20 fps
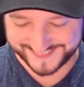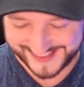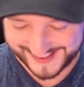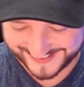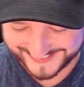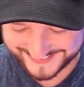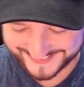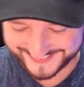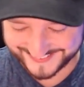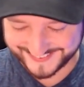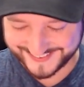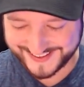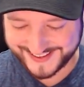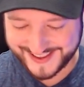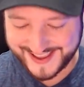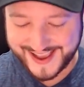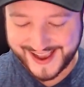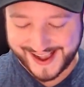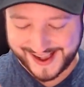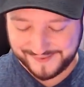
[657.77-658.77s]
that.
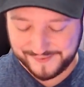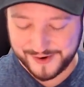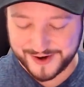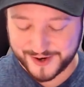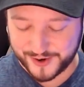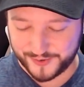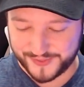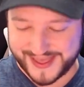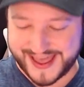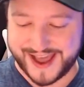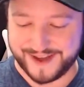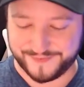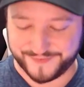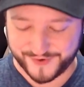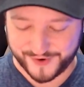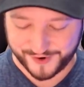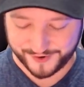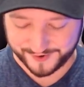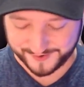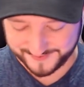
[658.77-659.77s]
I won't go that
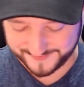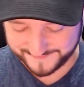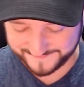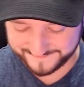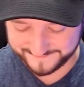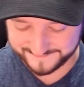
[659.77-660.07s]
far.